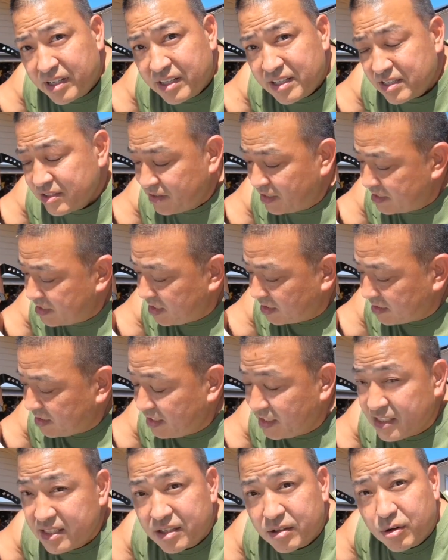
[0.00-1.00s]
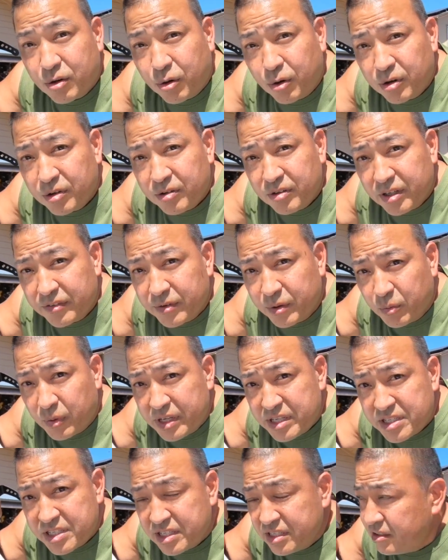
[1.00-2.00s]
So I tucked it in the corner of the
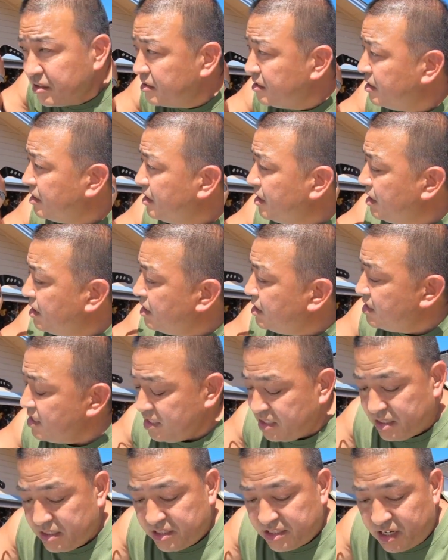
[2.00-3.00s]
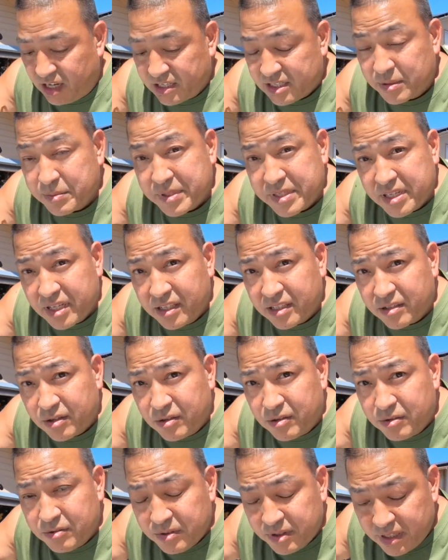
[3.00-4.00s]
windshield, shot some
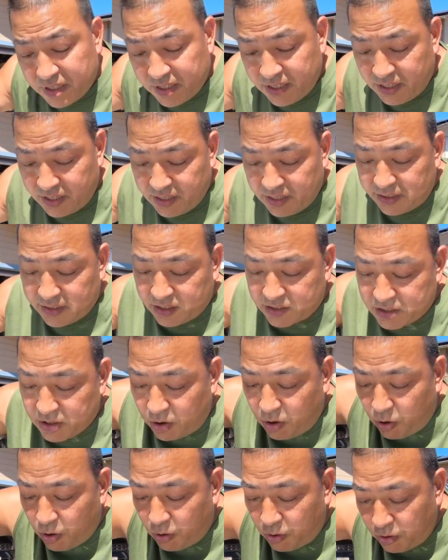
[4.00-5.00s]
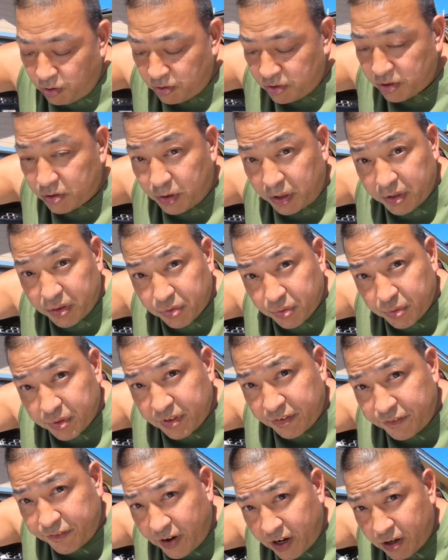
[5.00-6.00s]
silicone. There's a hole going through
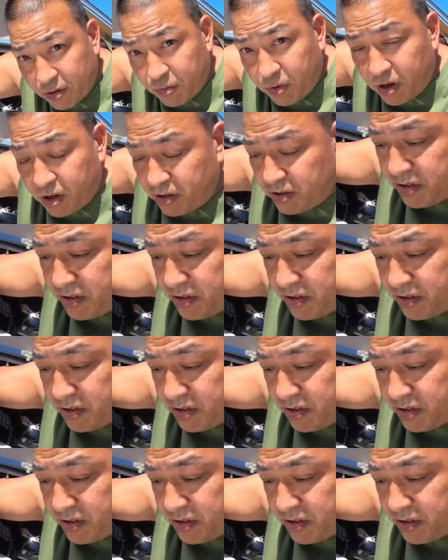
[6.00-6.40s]
the firewall.